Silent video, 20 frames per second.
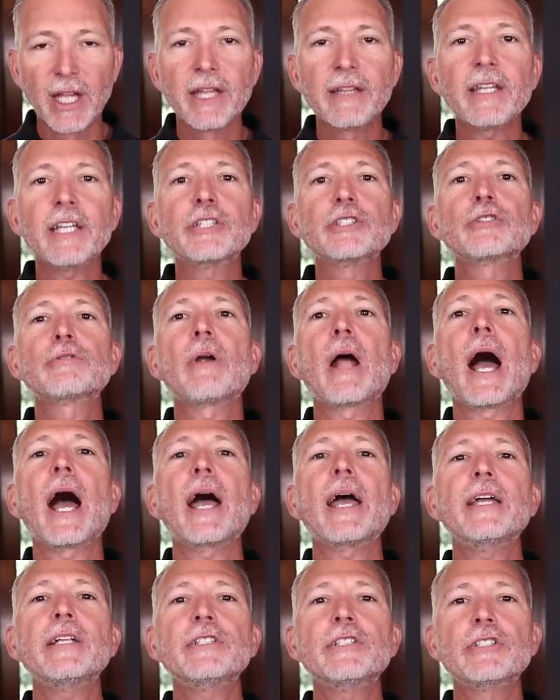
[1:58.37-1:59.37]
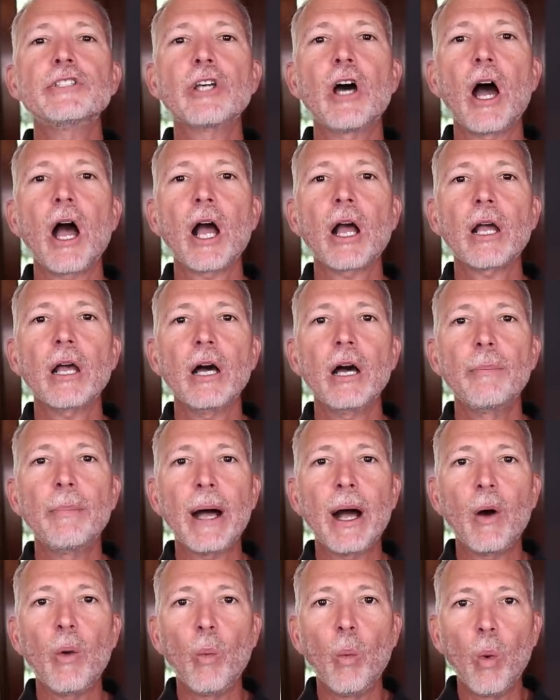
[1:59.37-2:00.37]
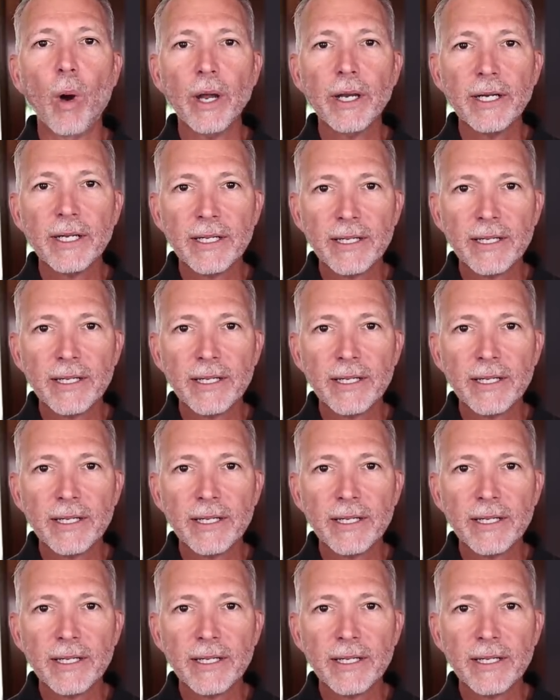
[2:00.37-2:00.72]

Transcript: They try to talk about what it